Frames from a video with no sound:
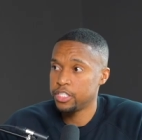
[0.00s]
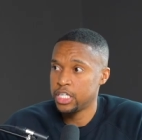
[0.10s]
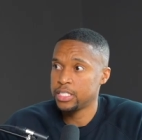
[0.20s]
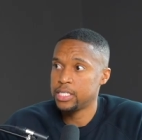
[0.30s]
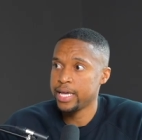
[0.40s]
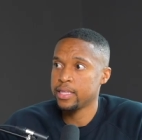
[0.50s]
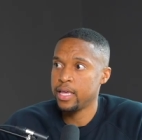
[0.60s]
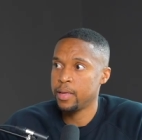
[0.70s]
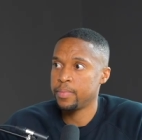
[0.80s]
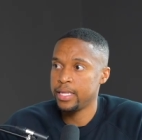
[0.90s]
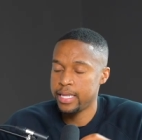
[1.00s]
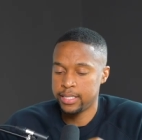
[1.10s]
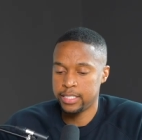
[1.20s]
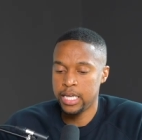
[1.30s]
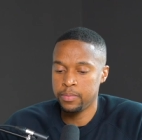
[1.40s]
just like them in that
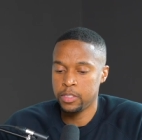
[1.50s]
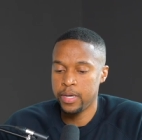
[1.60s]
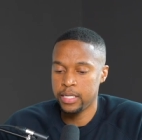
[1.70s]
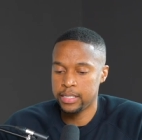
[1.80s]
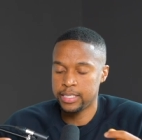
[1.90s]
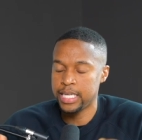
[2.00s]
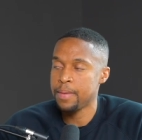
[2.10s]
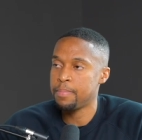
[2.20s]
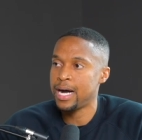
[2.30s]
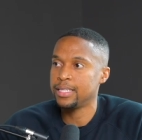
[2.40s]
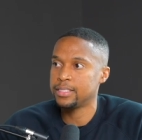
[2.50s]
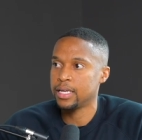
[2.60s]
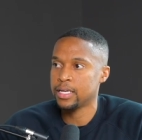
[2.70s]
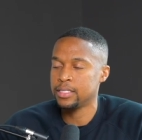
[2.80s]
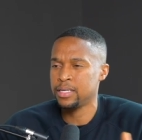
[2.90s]
same space, the same mindset.
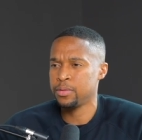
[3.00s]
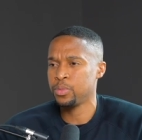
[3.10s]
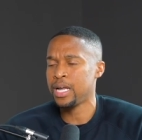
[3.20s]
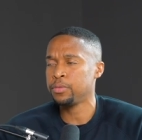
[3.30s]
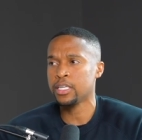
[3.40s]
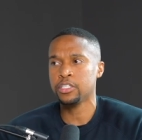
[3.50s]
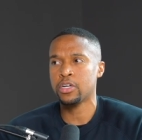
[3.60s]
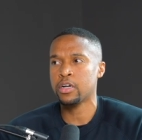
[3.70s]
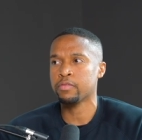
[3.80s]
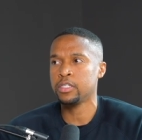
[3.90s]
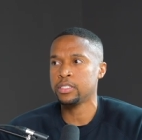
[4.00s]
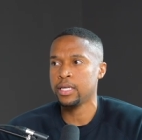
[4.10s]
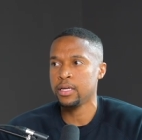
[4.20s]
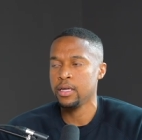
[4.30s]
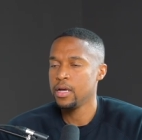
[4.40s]
Because when I was getting started in real
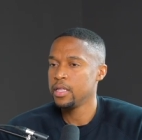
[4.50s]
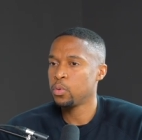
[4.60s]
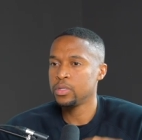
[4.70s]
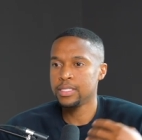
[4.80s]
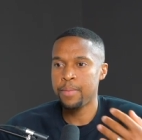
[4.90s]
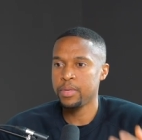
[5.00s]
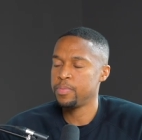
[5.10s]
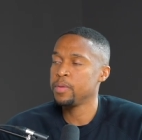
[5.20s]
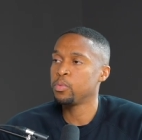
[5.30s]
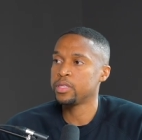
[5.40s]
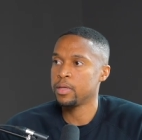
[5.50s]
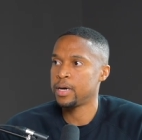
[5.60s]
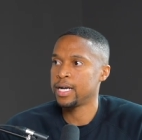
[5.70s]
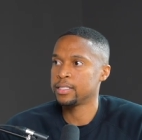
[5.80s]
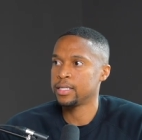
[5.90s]
estate, there wasn't that many people with the
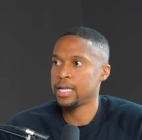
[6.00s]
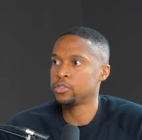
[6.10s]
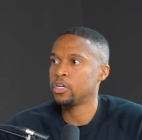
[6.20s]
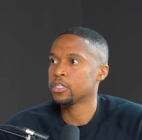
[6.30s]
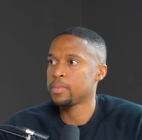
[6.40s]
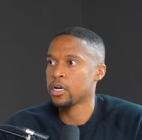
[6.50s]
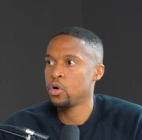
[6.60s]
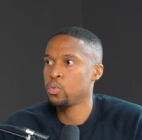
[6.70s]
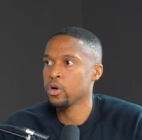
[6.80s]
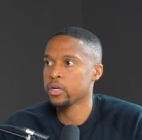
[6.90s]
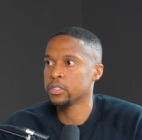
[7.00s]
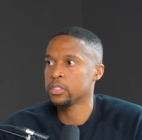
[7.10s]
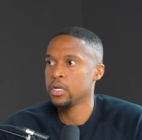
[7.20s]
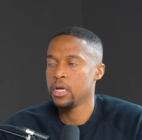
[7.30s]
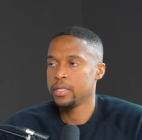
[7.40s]
mindset. I would talk to my
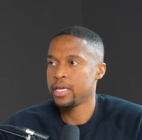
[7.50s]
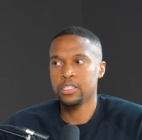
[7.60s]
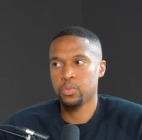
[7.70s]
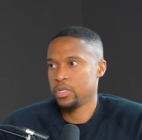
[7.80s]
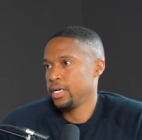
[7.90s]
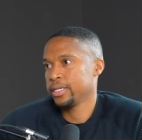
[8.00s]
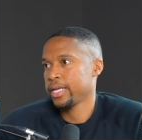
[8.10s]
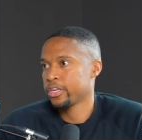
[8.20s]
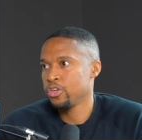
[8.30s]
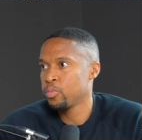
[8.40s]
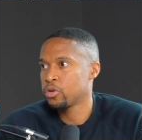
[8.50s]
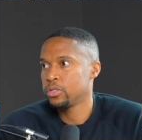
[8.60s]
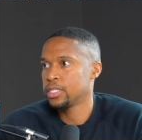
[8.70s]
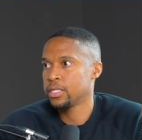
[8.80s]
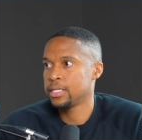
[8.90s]
coworkers; they just want to hug that cubicle
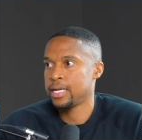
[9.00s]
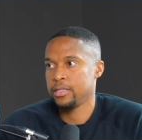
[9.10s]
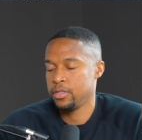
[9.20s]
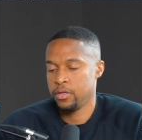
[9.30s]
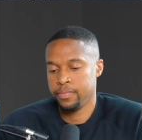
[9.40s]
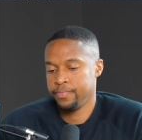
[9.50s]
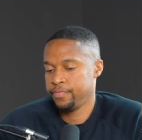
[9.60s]
to their, you know,